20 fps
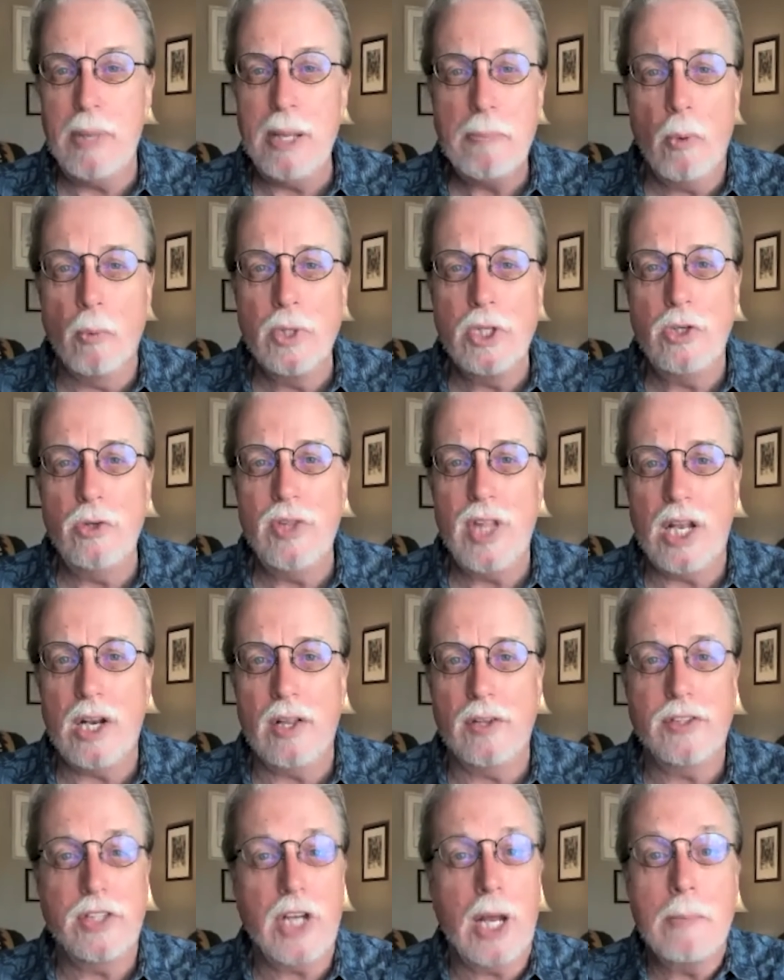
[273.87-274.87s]
People would do that
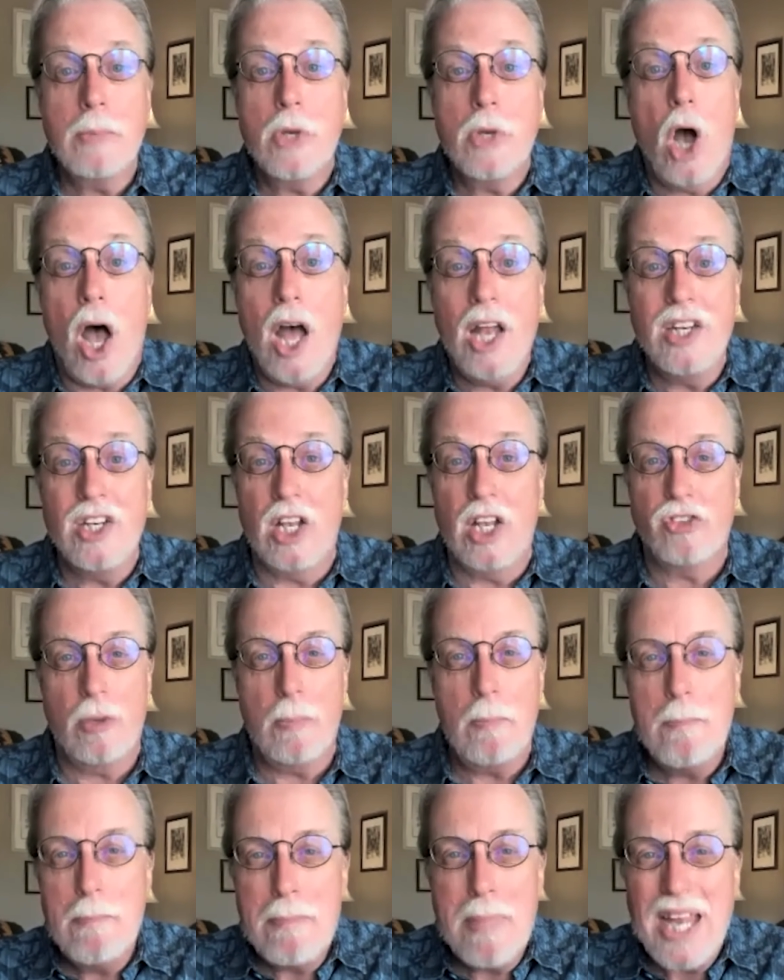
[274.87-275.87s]
all the time. God does
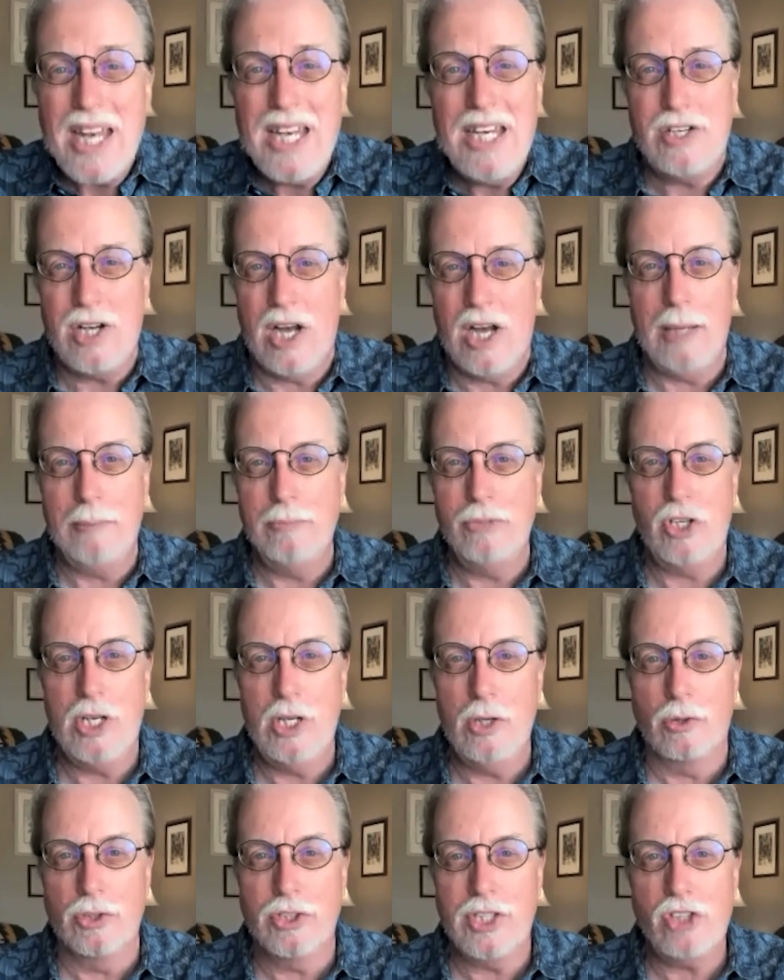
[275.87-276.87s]
it many times in
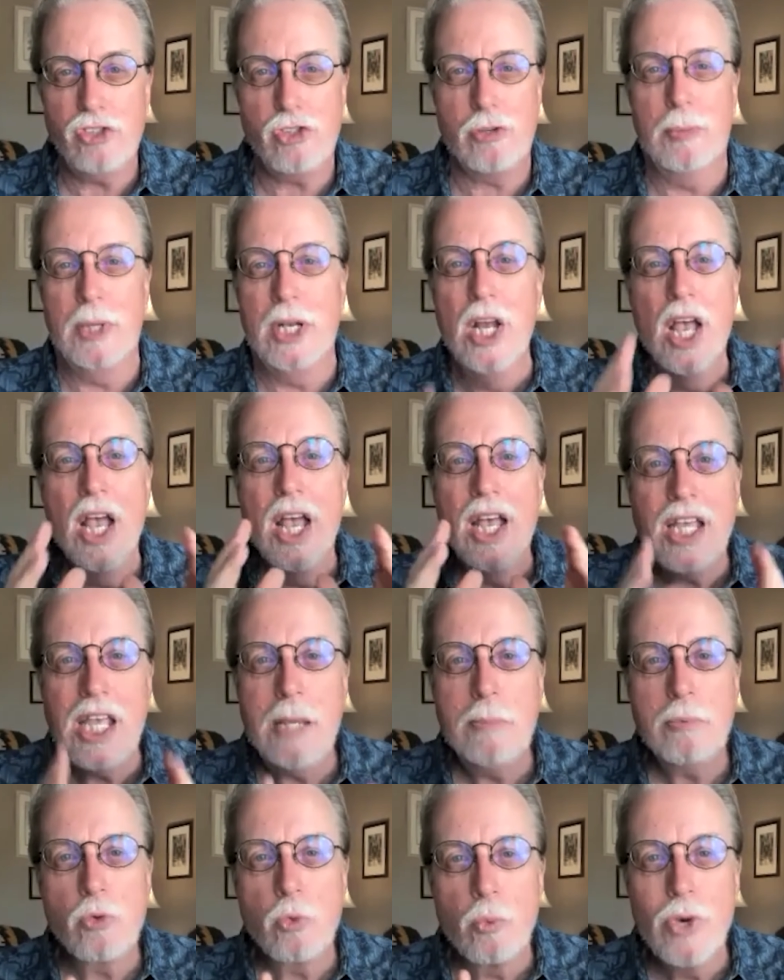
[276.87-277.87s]
the Old Testament,
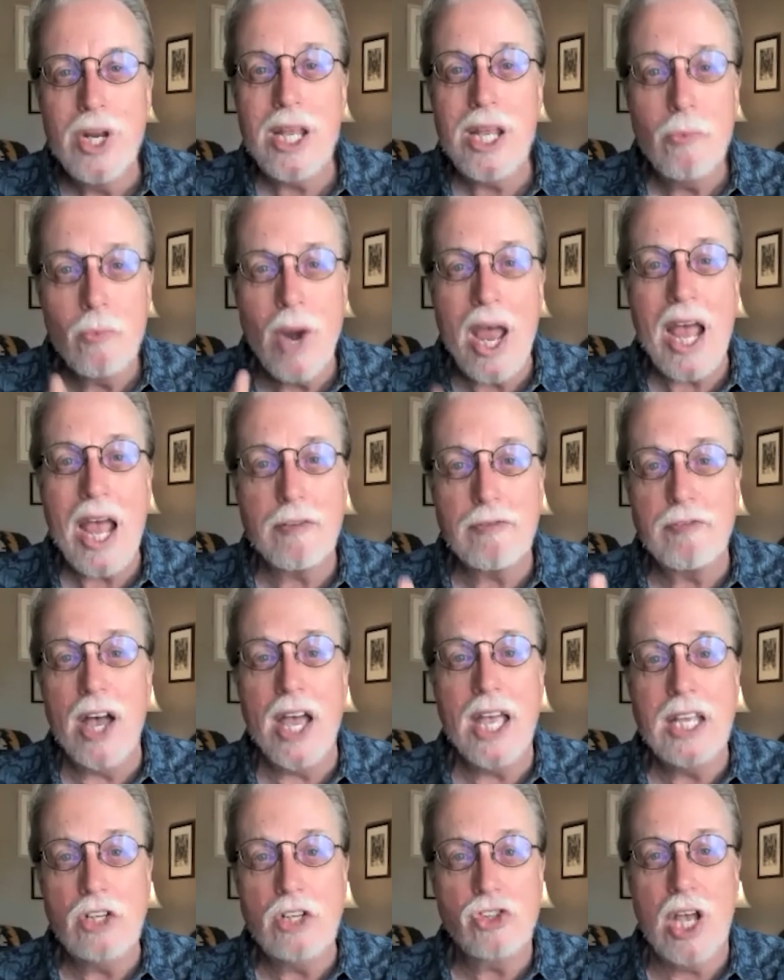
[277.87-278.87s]
keeps
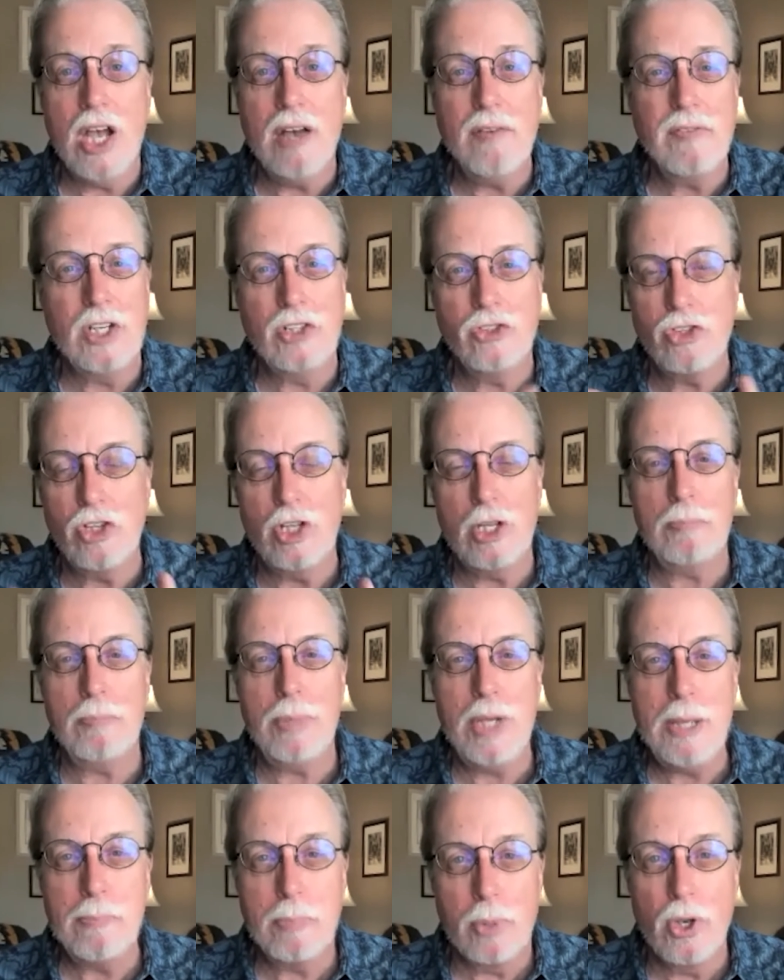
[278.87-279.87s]
re-ratifying his covenant so
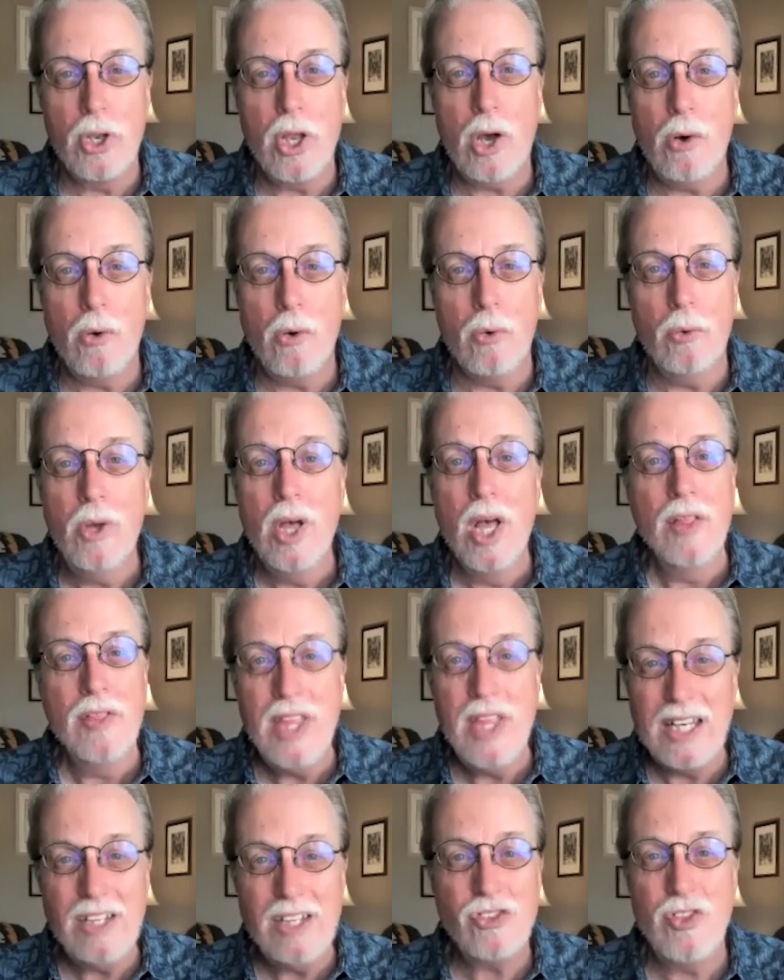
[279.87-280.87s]
that people know
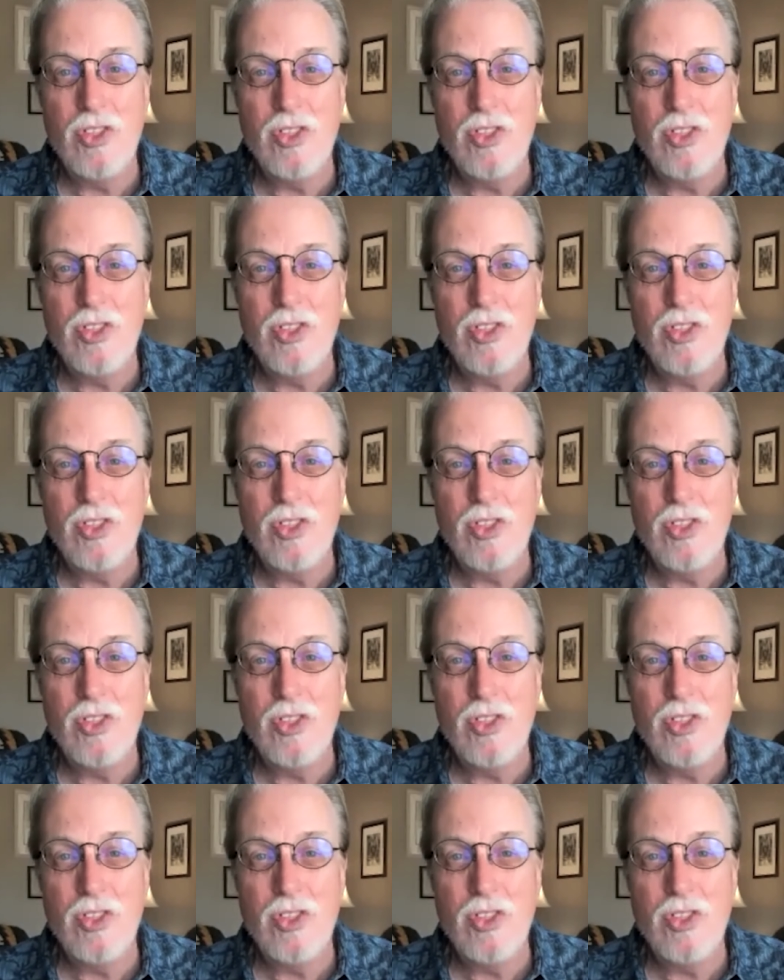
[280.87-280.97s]
that